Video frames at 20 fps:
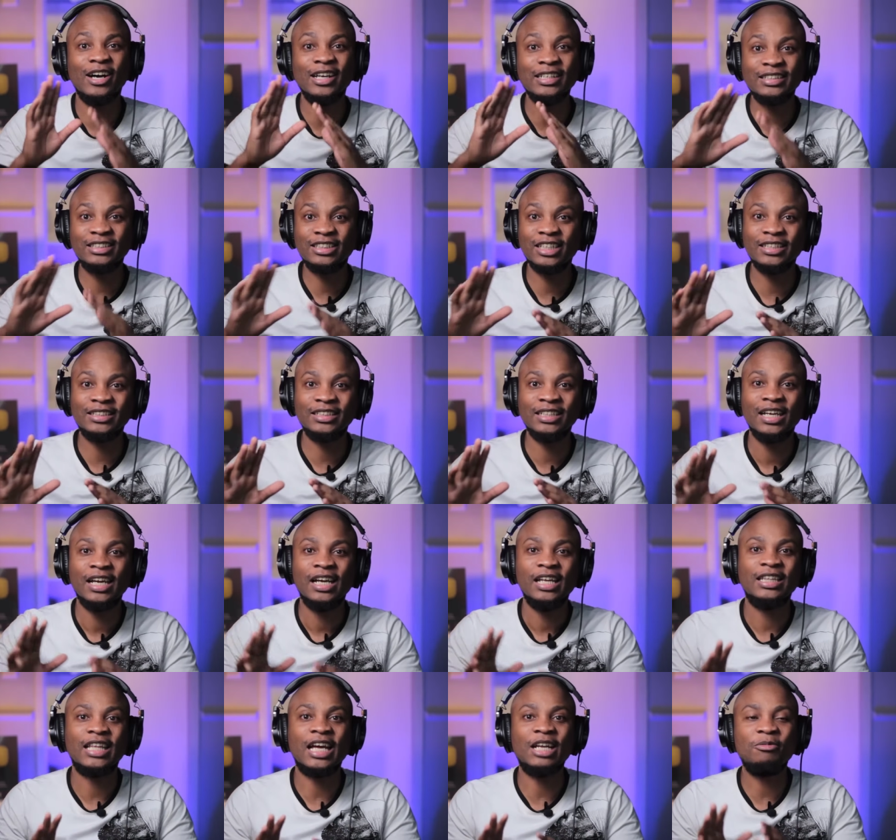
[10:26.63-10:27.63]
one church
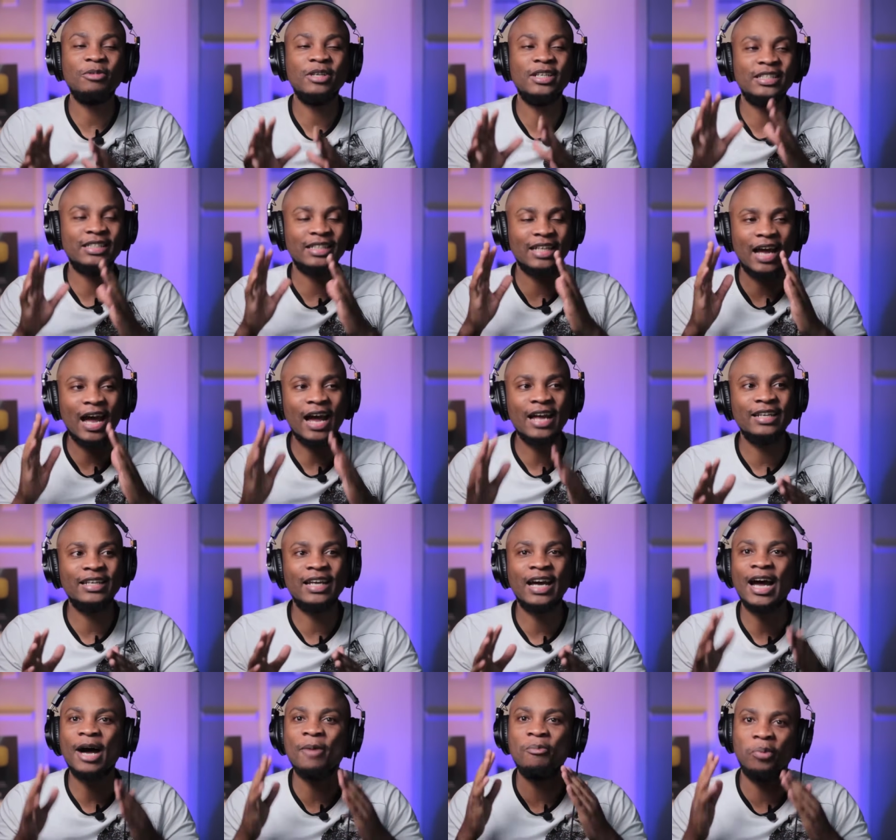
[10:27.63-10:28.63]
that is
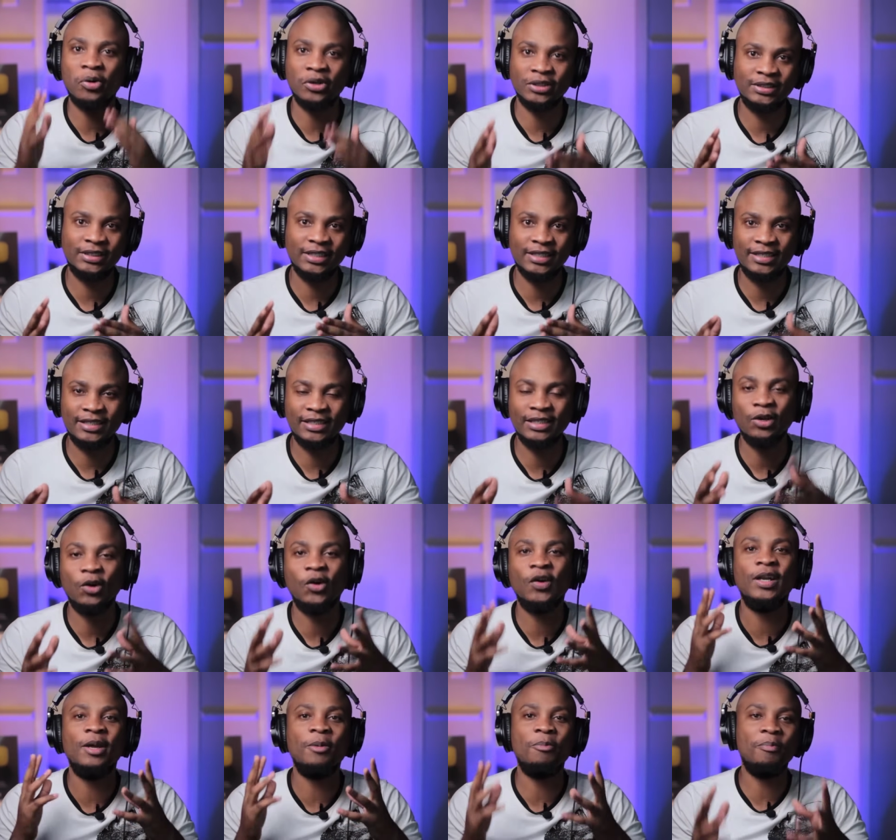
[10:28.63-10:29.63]
under apostasy
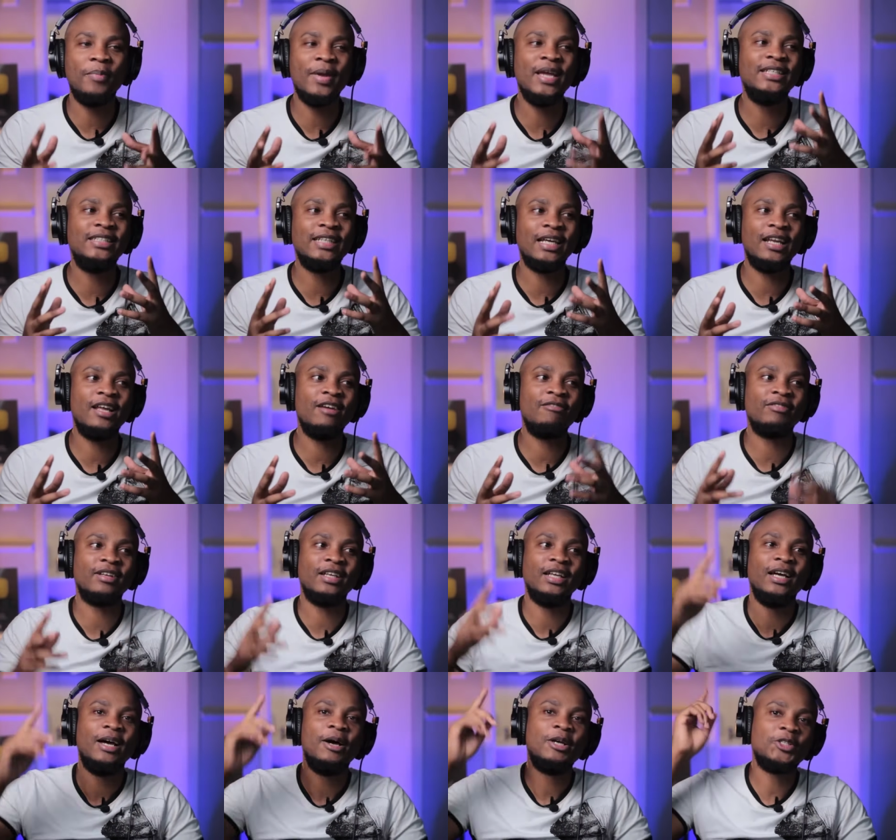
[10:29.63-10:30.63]
on a major level.
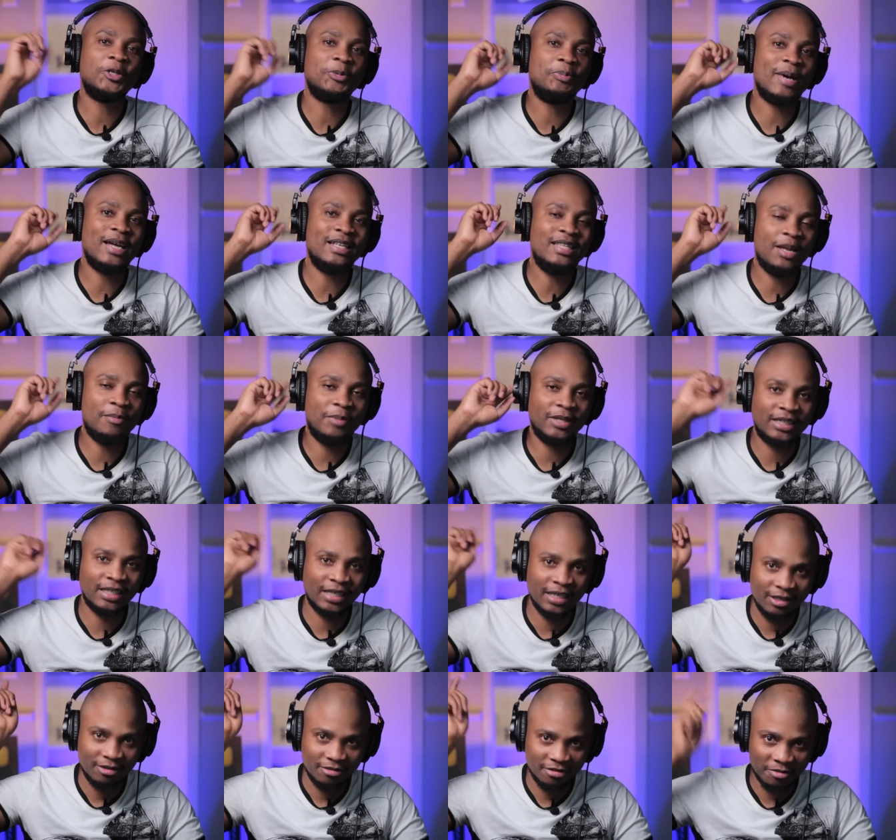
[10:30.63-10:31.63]
So part number
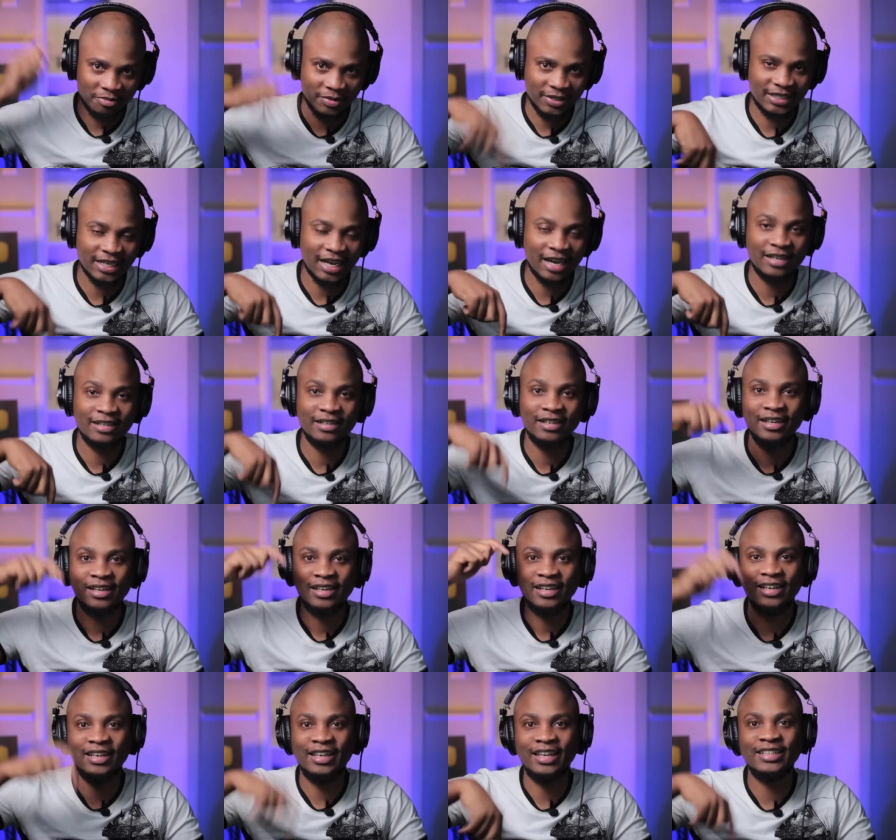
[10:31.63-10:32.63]
three will be done
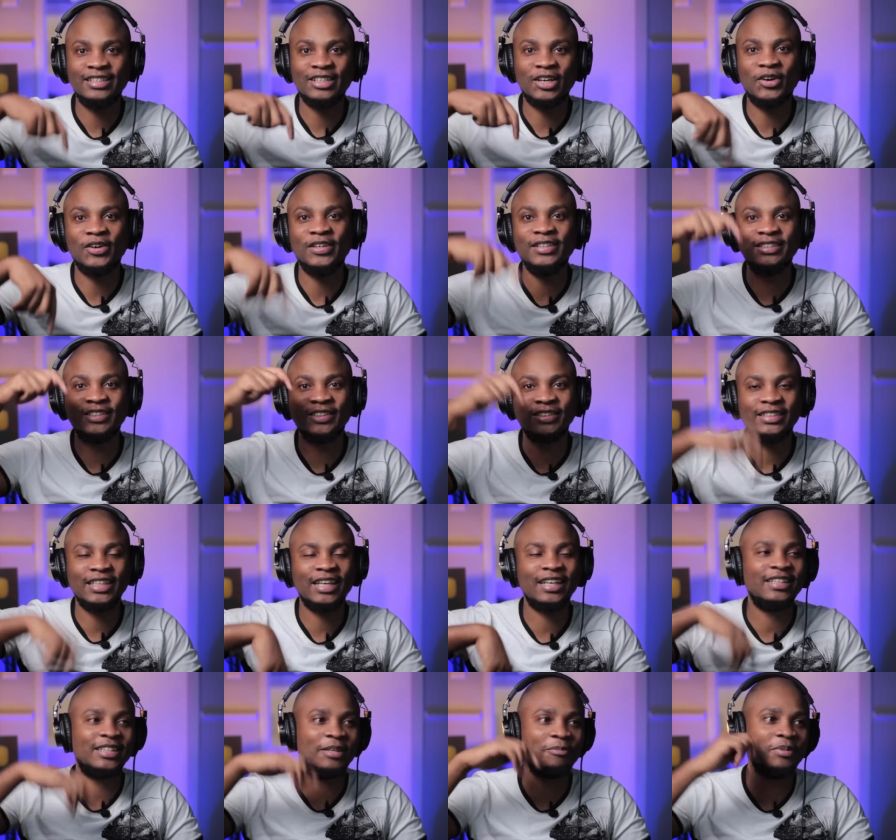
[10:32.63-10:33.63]
later on. So
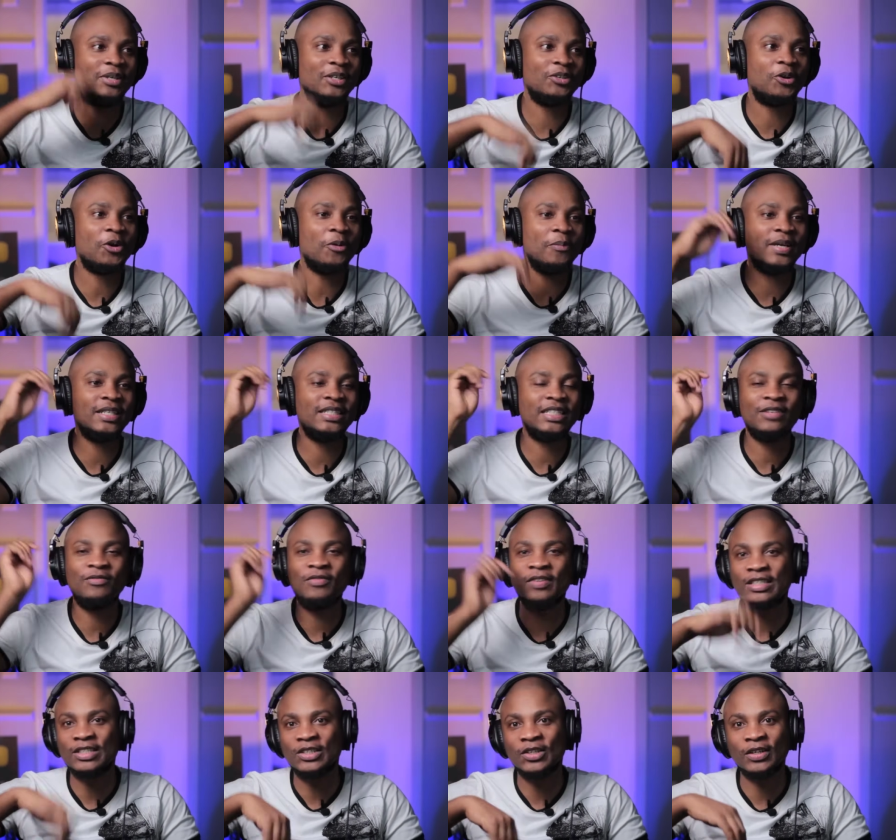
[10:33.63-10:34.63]
check the pinned comment
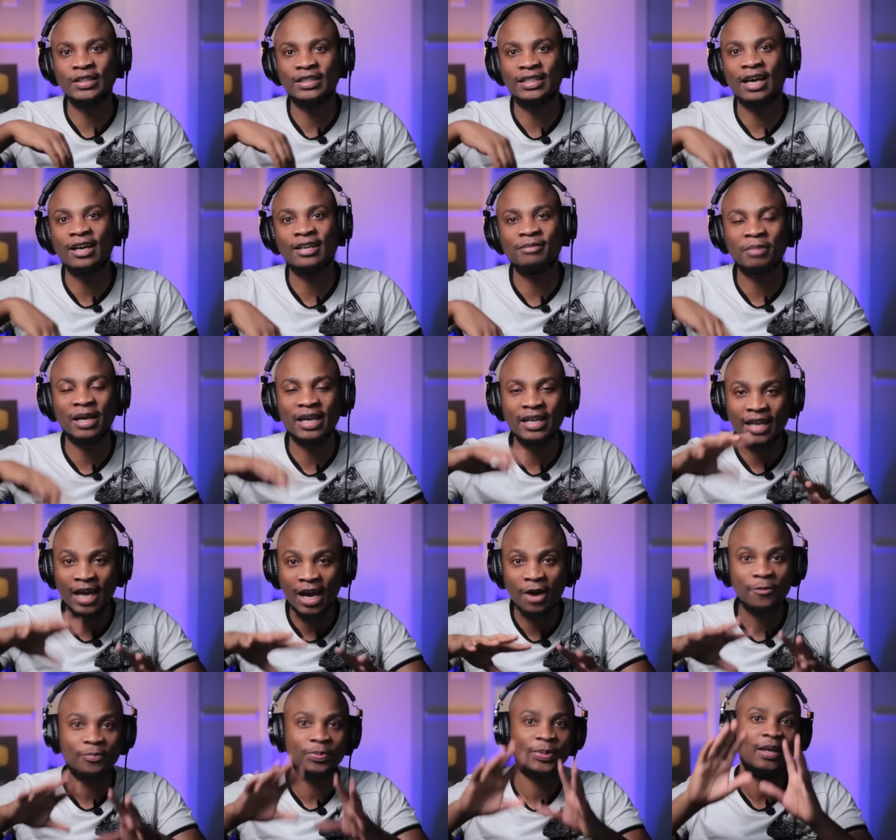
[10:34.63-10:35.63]
if it's not done by
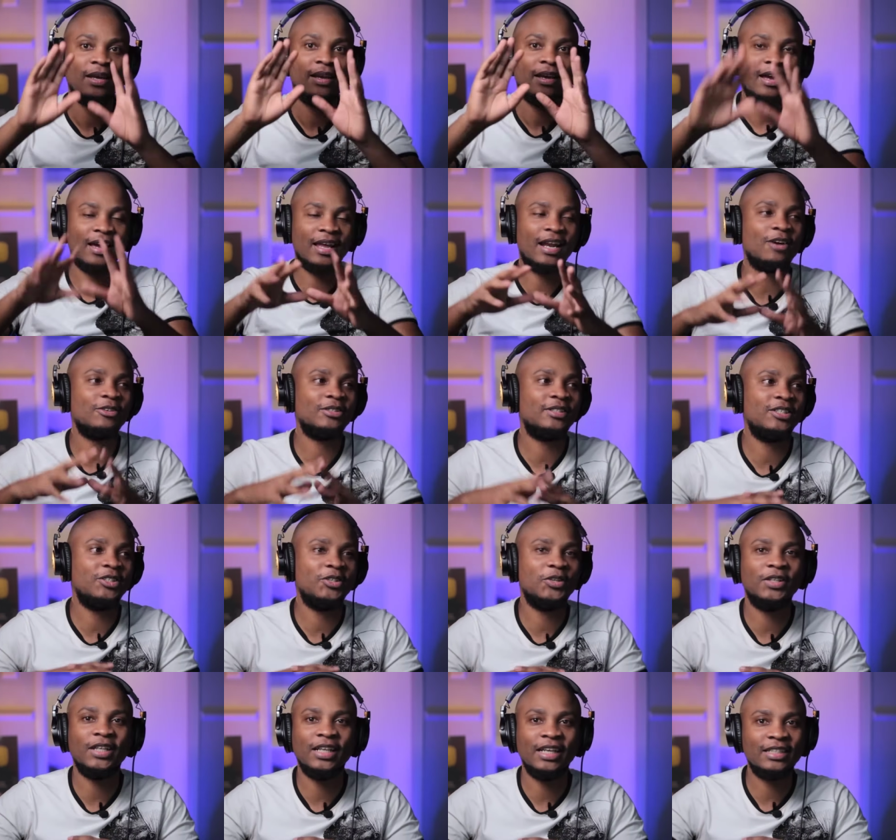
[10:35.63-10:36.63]
now, and I'll see
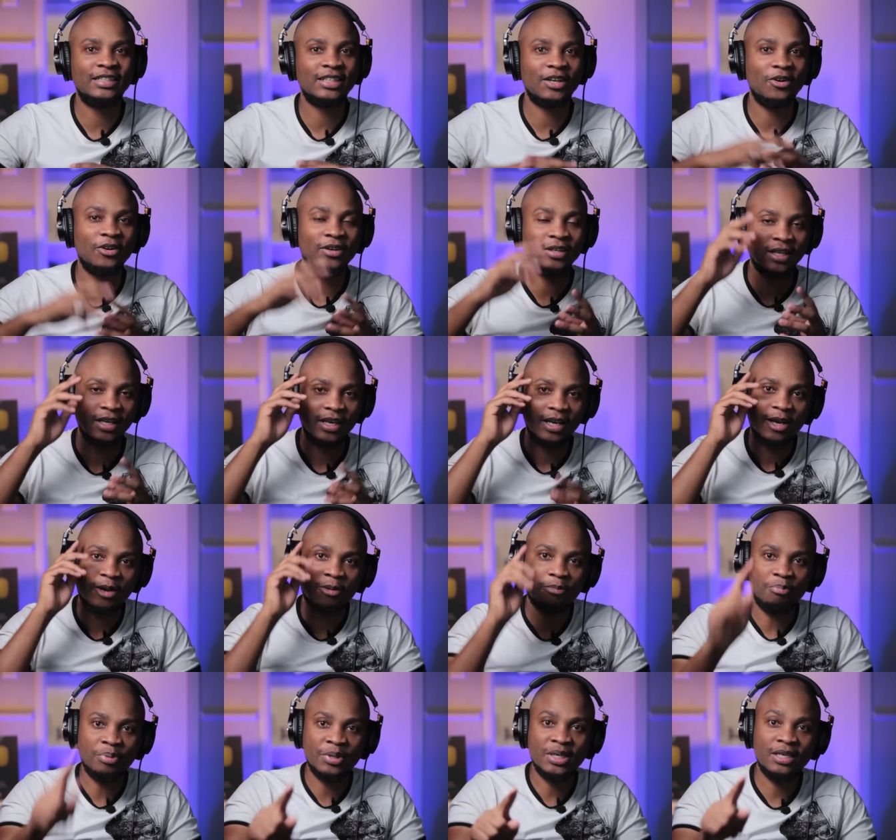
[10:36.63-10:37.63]
you on the later on.
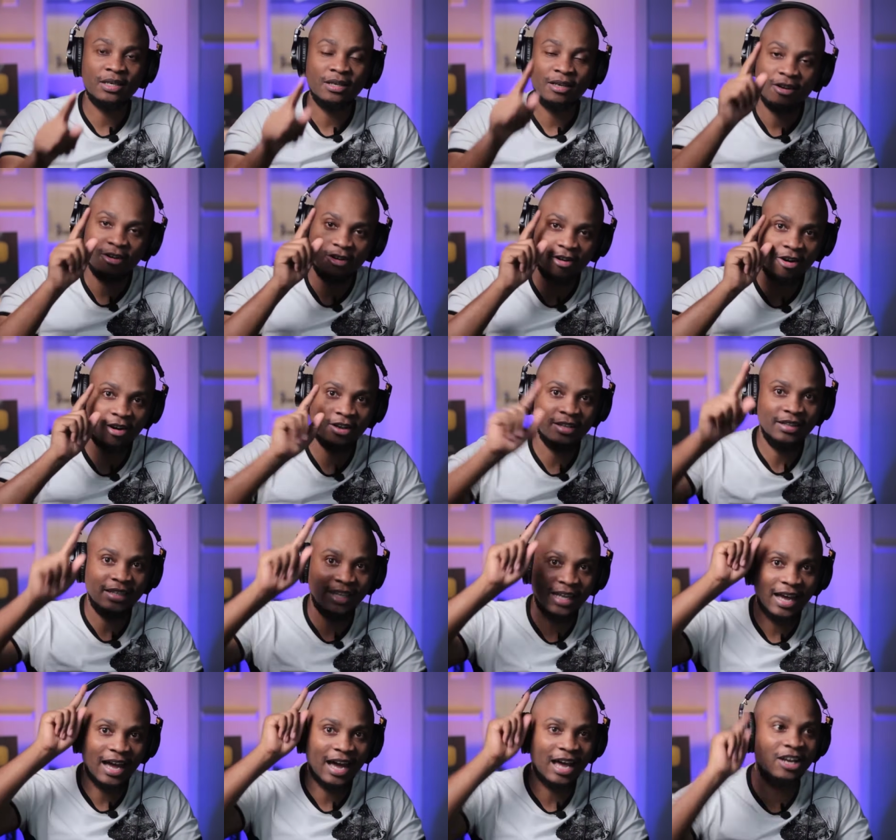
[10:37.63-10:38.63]
Be on
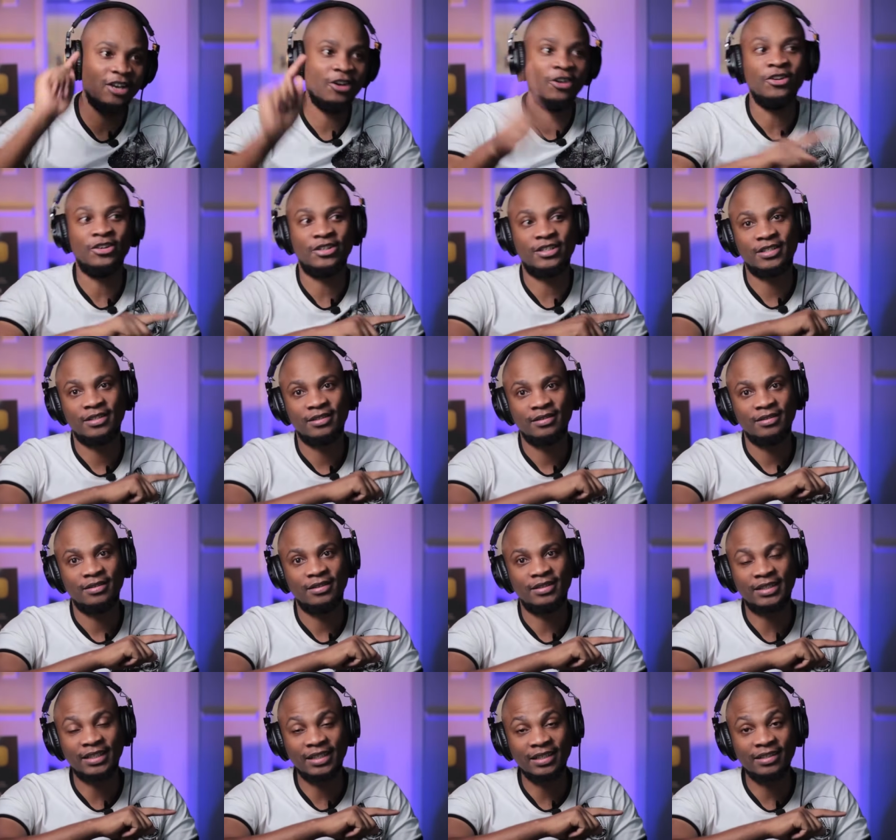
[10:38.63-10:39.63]
the alert.
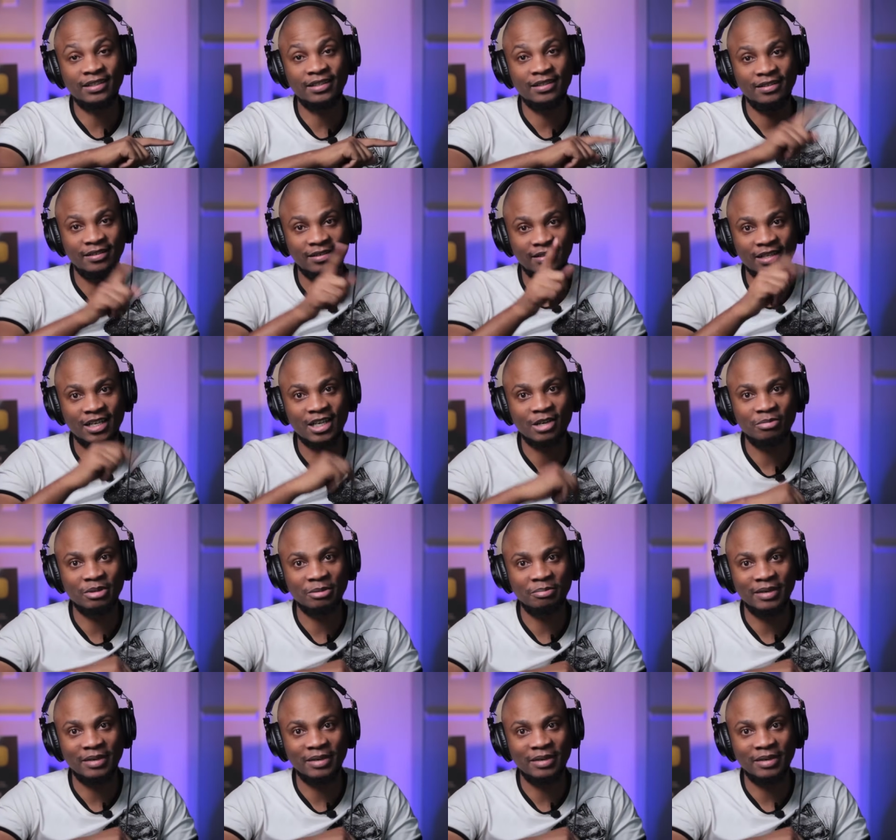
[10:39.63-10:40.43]
It's Ricky. Y'all be